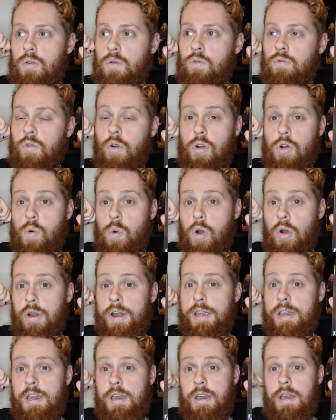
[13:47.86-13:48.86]
rock
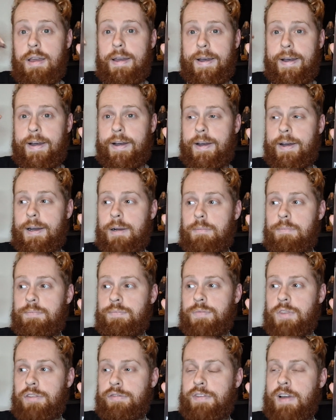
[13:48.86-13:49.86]
quarry.
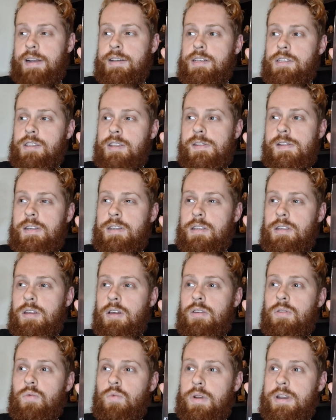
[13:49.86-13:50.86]
The fact is that they
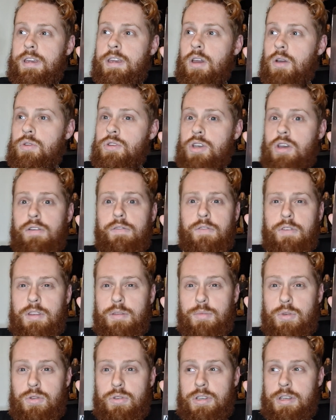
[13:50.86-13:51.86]
don't, when it goes over and the
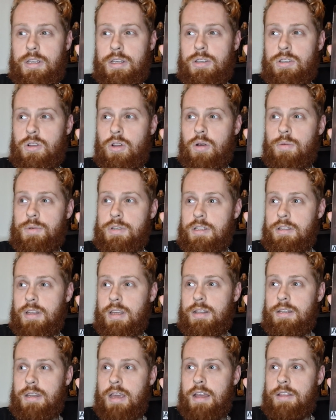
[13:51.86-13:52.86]
music stops, and
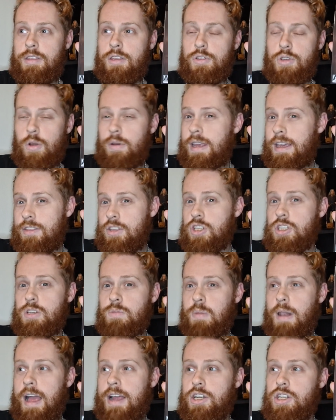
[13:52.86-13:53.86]
then you don't hear the
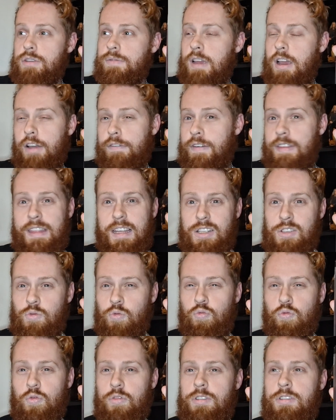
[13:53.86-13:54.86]
splash of it. I think that's
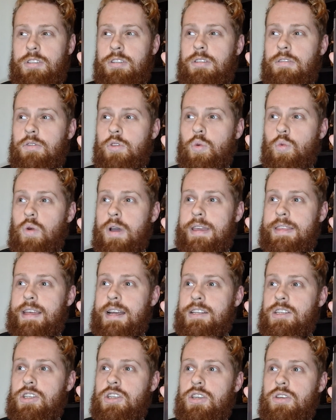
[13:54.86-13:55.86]
the way
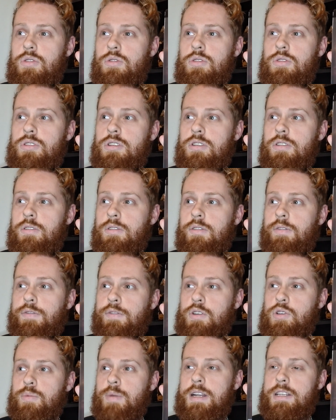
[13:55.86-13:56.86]
that's used for
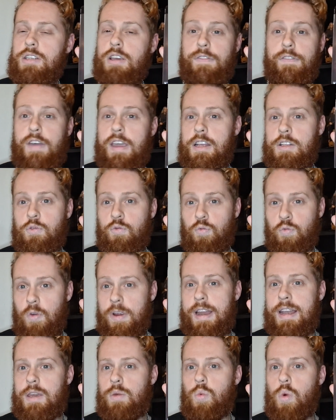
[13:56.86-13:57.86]
dramatic effect
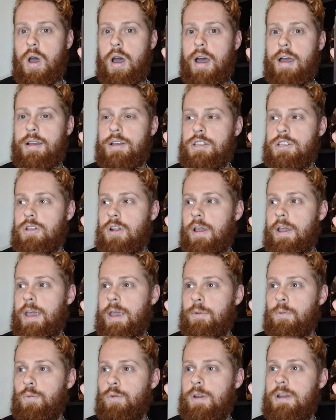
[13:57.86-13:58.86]
really works. Like,
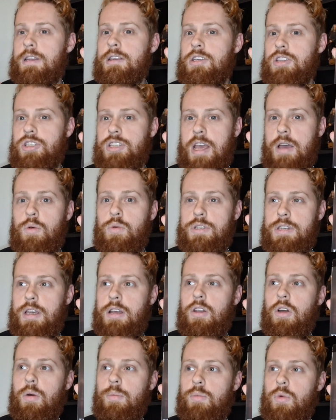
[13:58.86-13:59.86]
it really sells it a
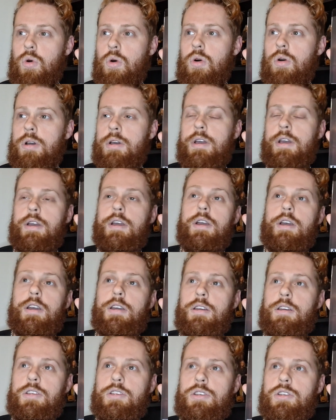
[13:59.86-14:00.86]
lot more,
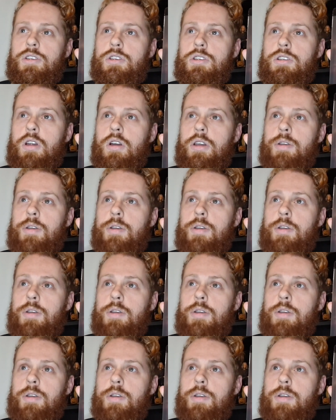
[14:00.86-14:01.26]
because you just